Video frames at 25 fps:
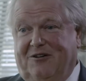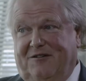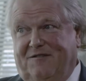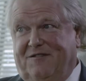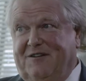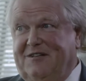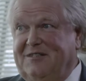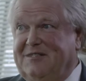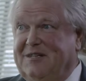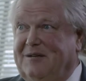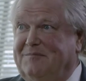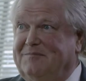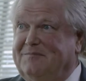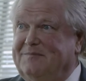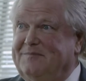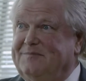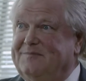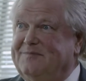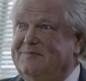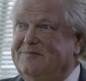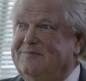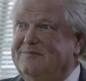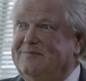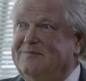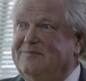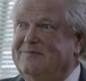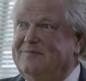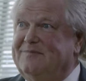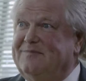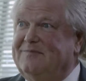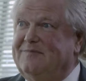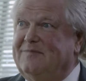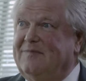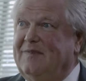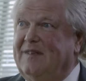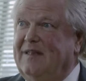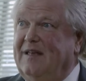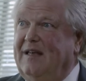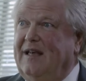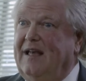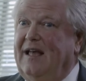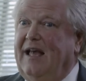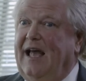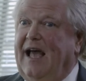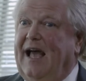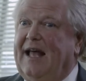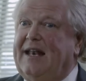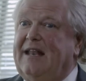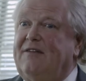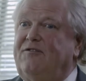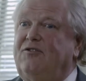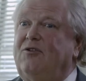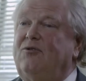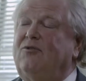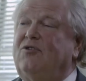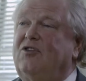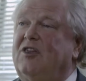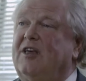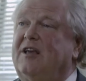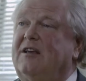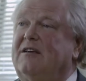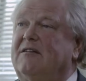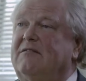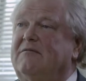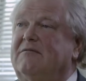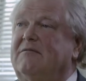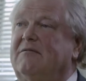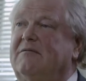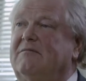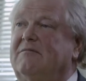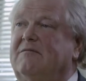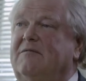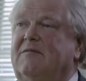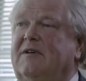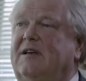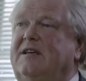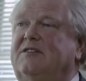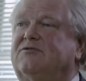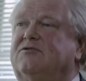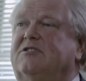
your feet up. And if you think, he's